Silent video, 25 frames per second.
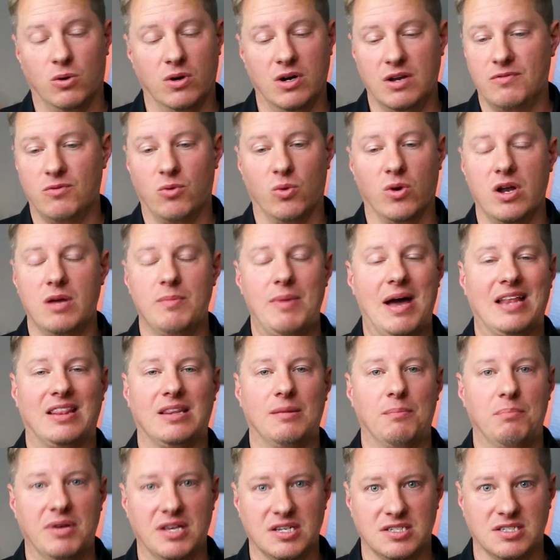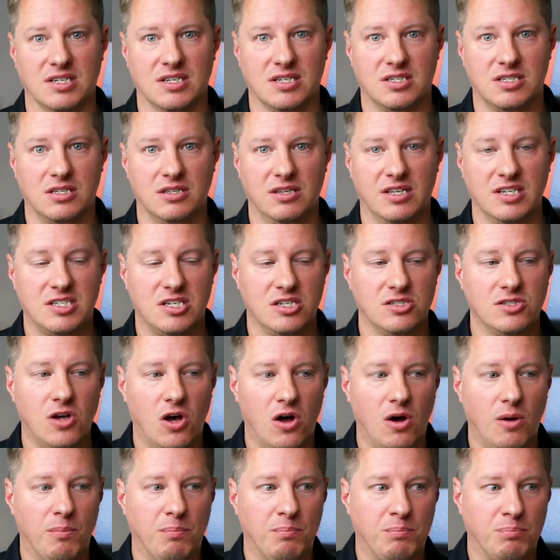or even worry about the business. This is
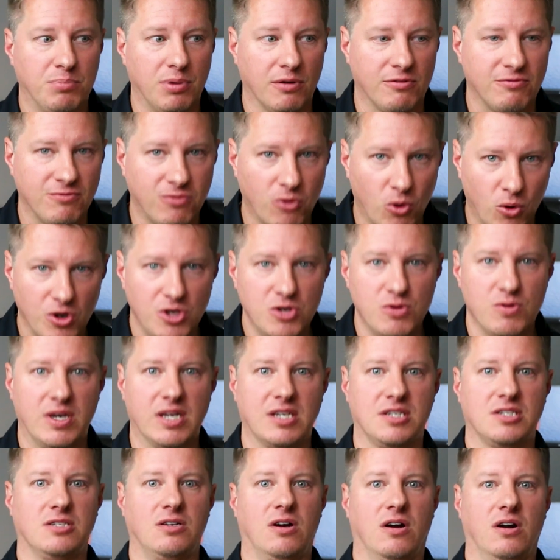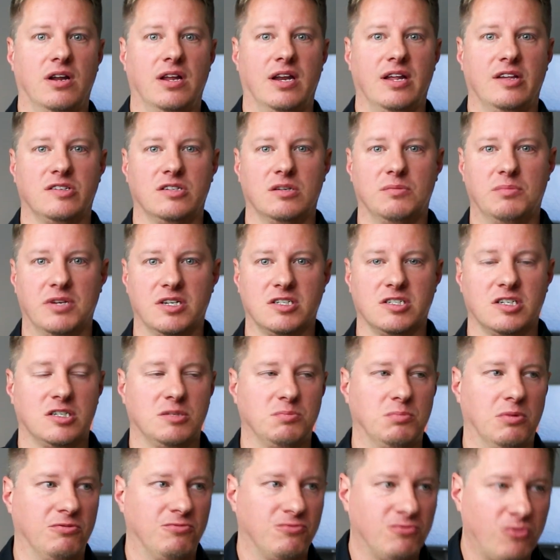all before you get started as a business,
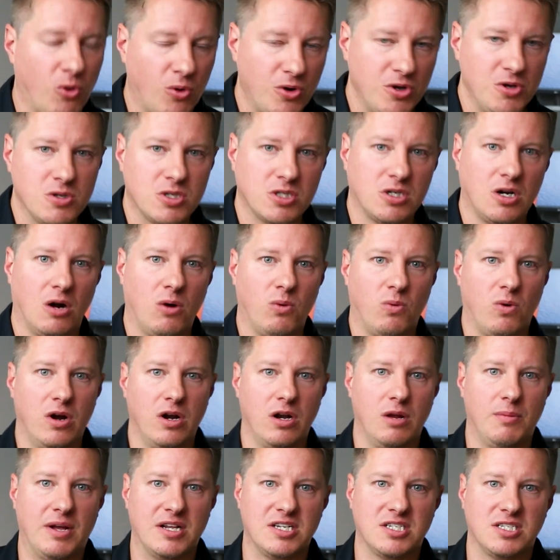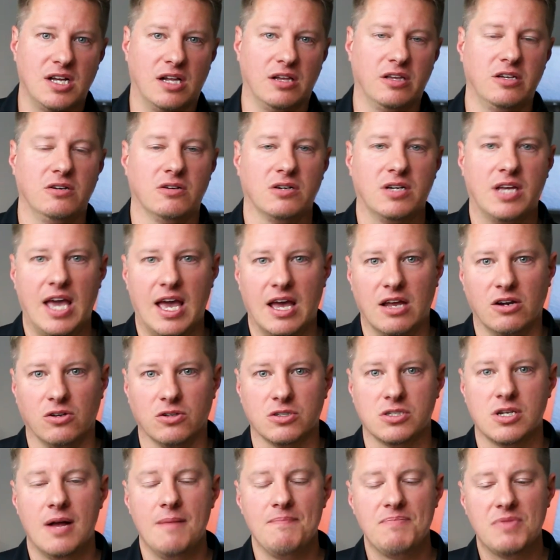before you start worrying about selling your
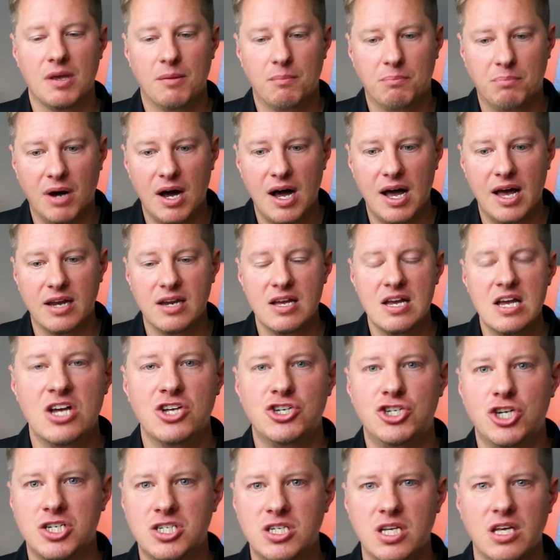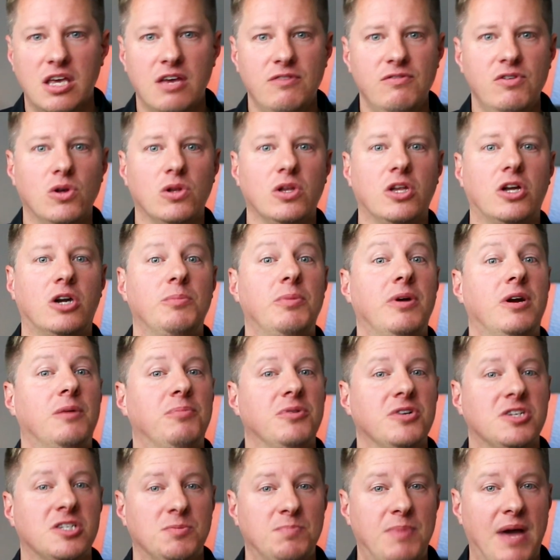candles. But just to give you a little bit of
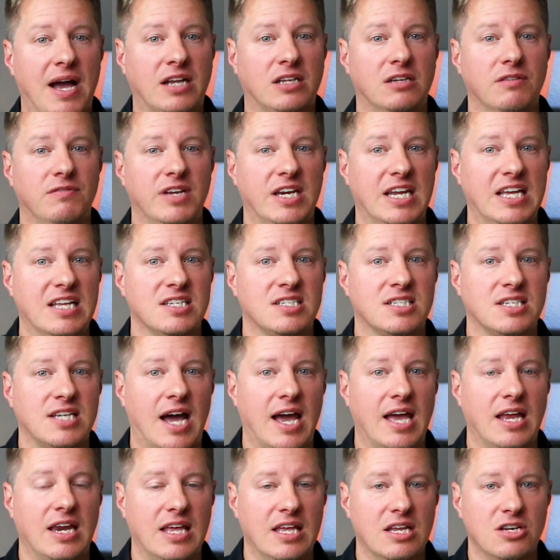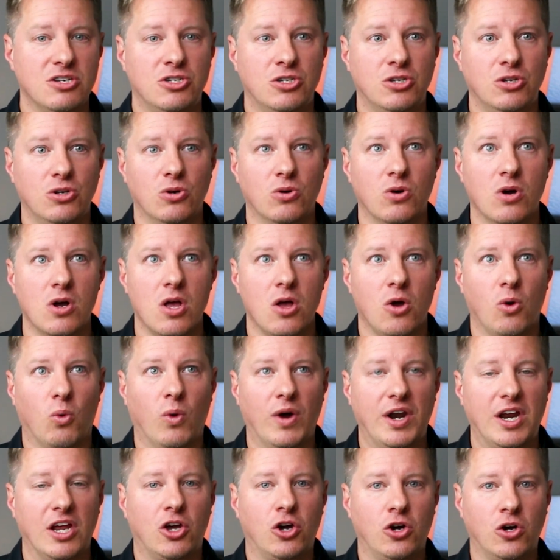perspective and insight into
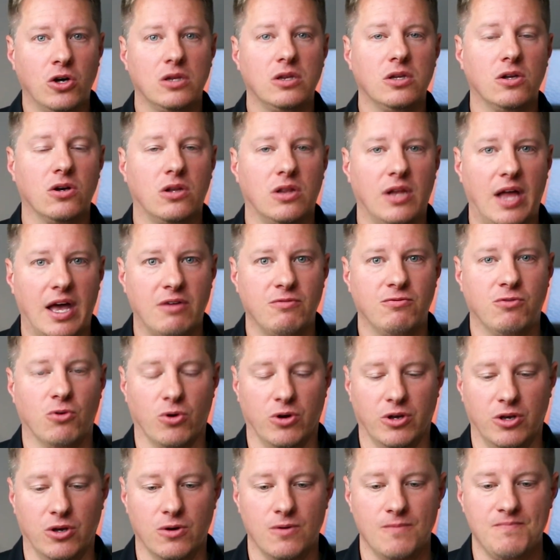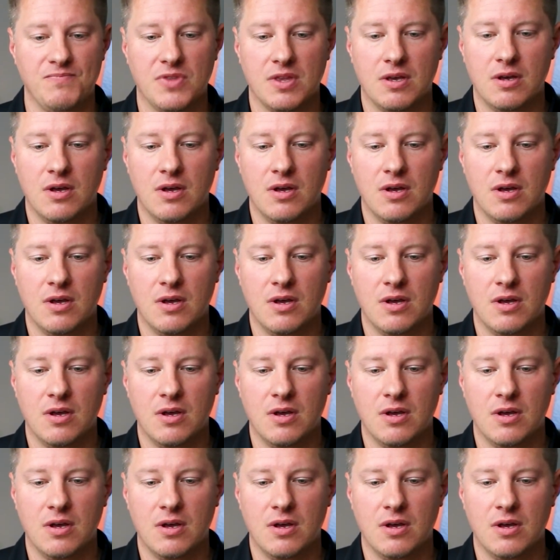what it could look like for you,